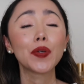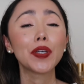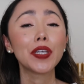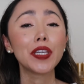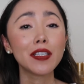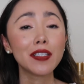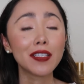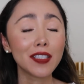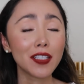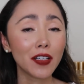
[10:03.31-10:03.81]

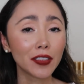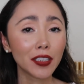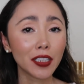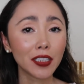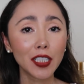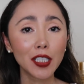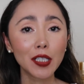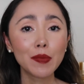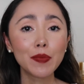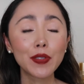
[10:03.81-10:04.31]
easy on the
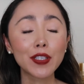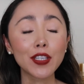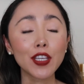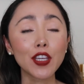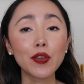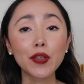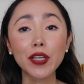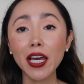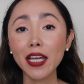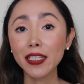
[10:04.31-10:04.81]
lips.
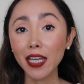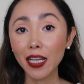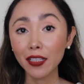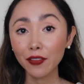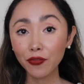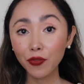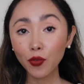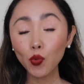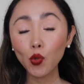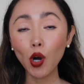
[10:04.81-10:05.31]
You get
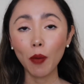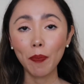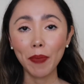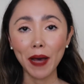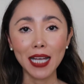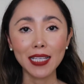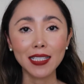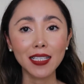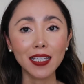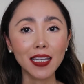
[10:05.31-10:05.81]
that full
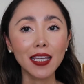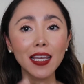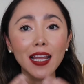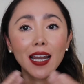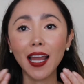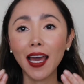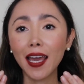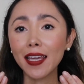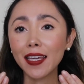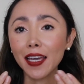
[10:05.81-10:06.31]
opacity
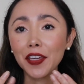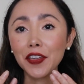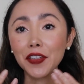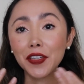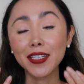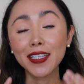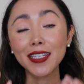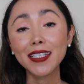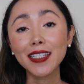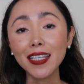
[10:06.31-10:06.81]
like you
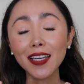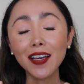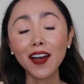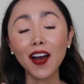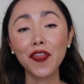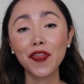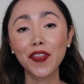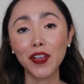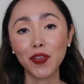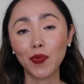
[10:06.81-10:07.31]
can see
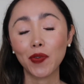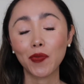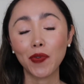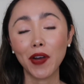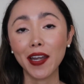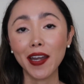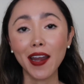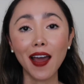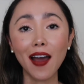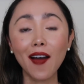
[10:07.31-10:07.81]
on this one
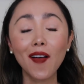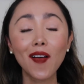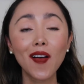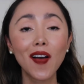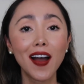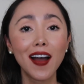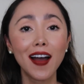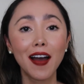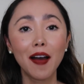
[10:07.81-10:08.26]
right now,